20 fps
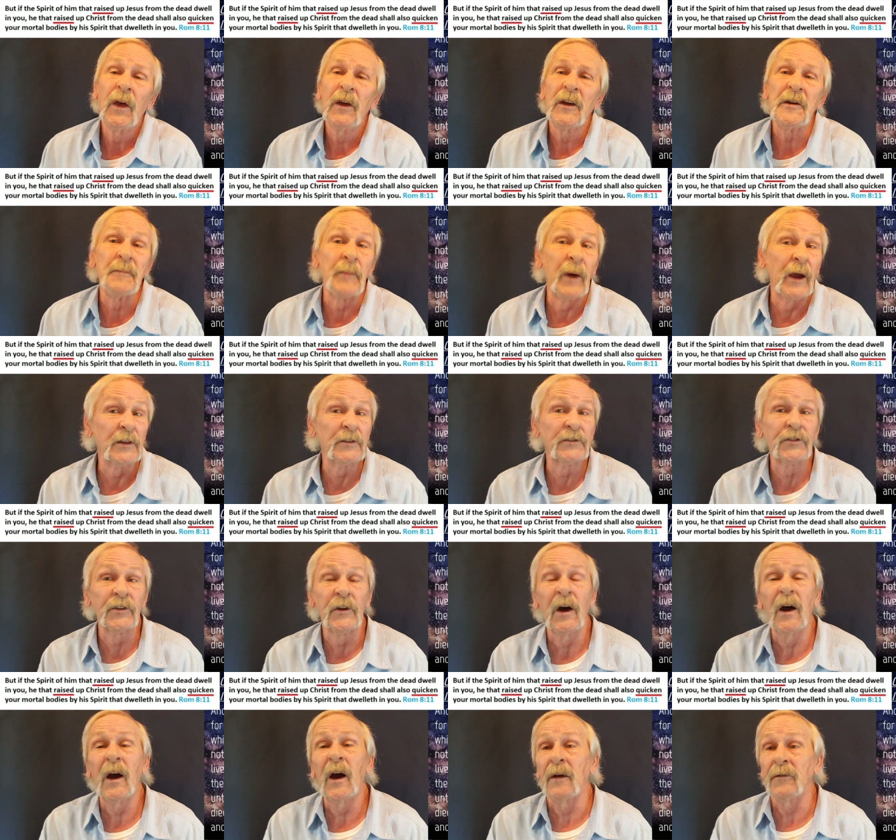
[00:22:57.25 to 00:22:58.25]
He made us
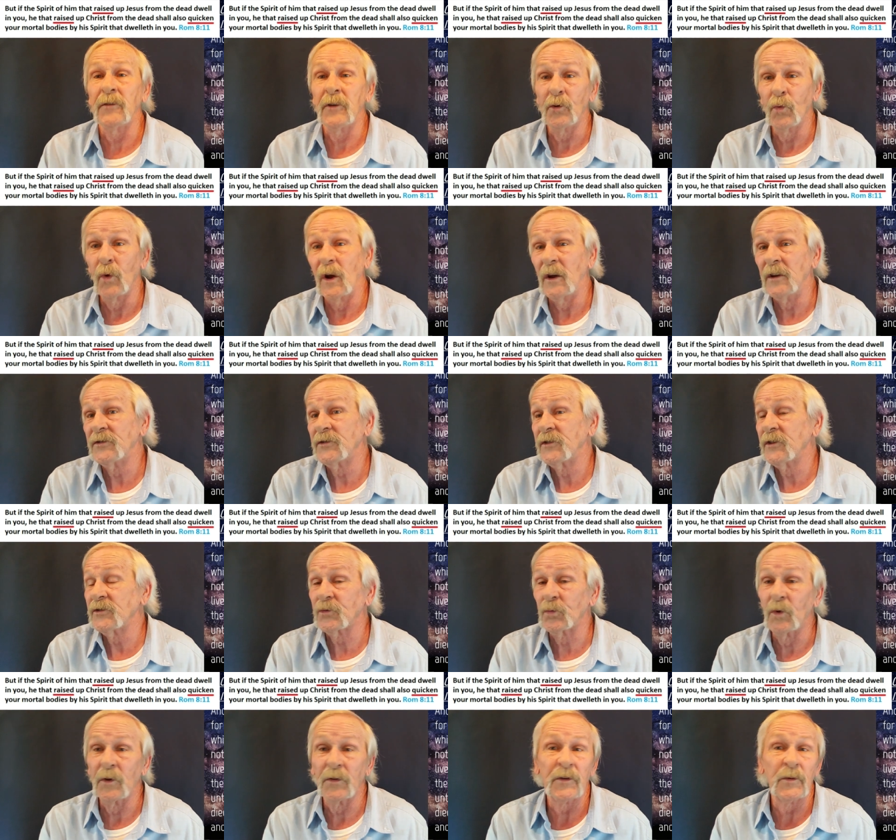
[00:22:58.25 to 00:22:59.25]
alive. He raised
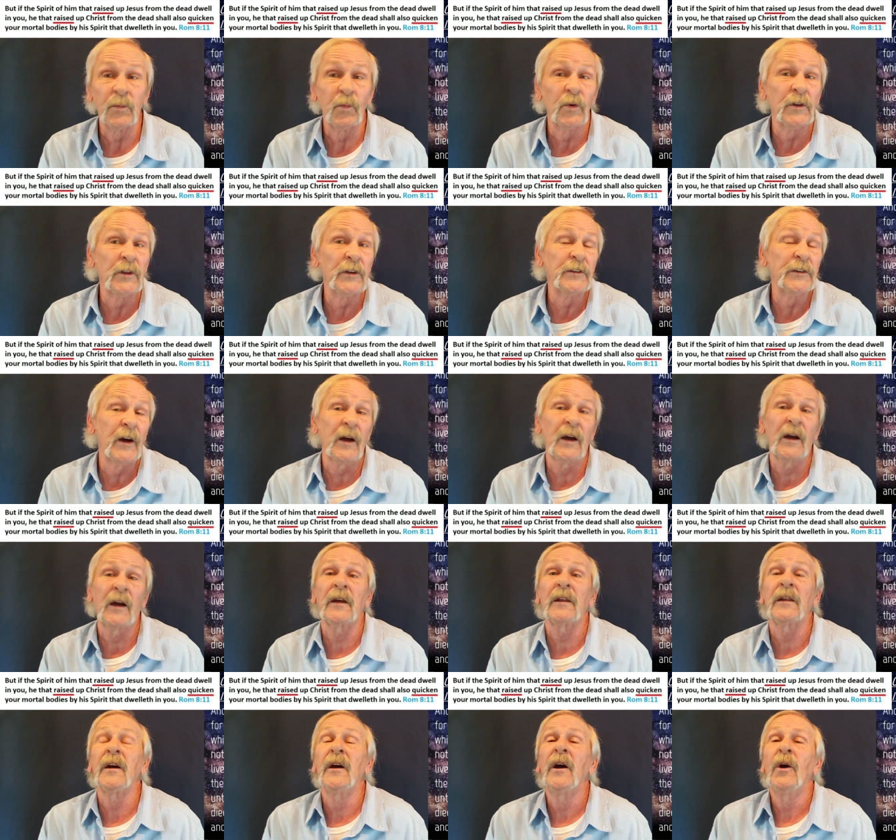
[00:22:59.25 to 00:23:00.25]
us with Him when He
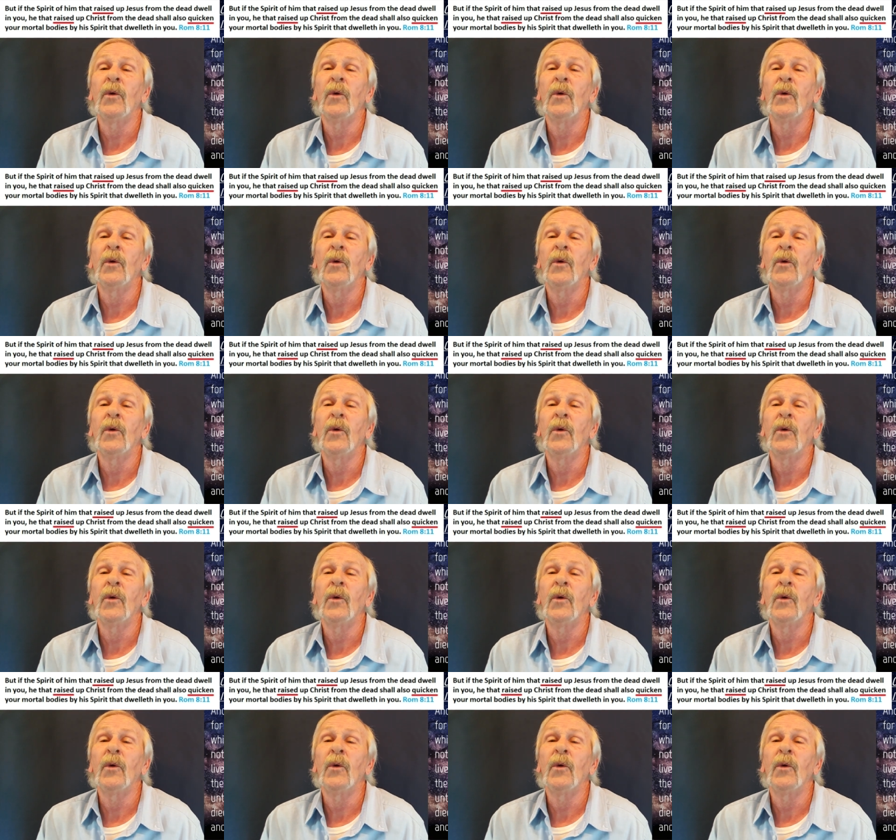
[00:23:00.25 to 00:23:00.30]
died.